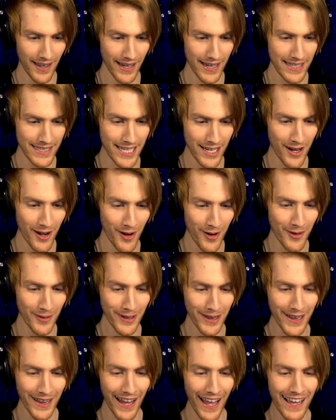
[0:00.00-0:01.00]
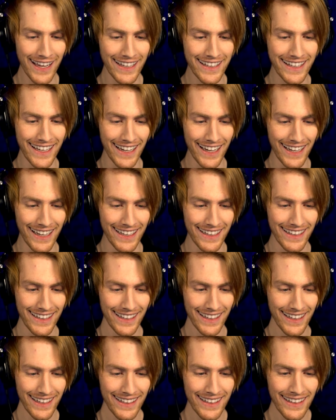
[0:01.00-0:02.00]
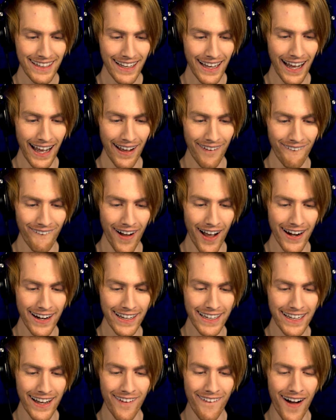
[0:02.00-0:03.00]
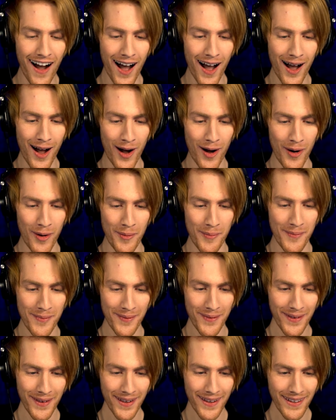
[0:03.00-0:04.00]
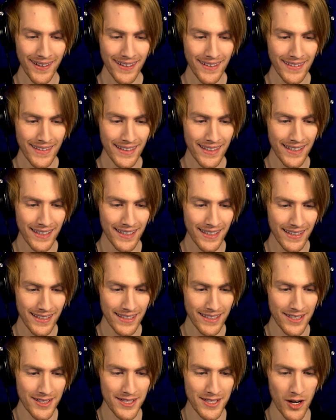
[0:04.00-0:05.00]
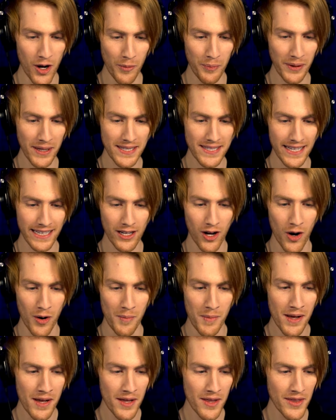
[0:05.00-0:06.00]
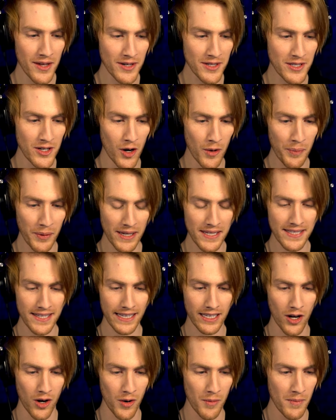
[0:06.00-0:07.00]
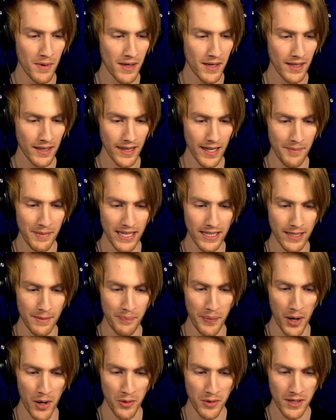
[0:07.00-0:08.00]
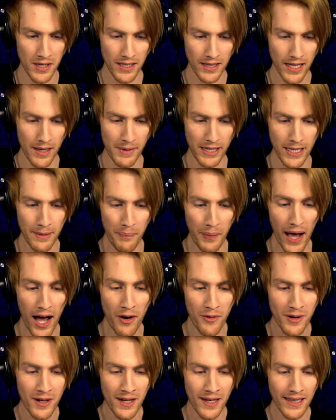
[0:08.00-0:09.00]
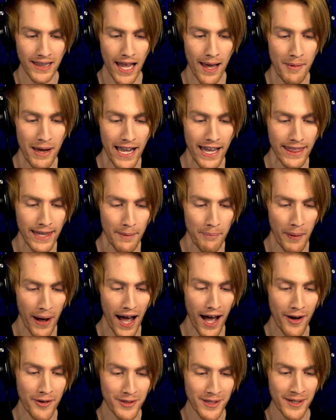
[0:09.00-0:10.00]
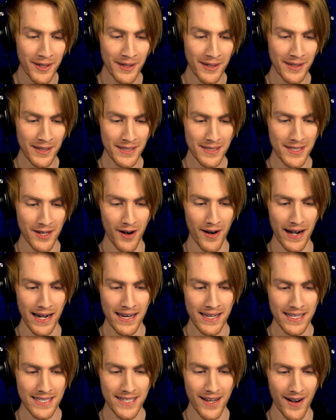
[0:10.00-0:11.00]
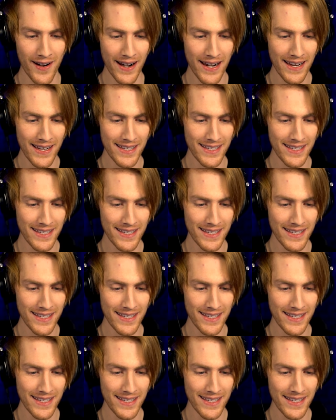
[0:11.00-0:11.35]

I don't like it. I want to go home. There's no place like home. There's no place like home. Let me in the boat. Let me in the boat. Let me in the boat. Sorry, sorry, oh.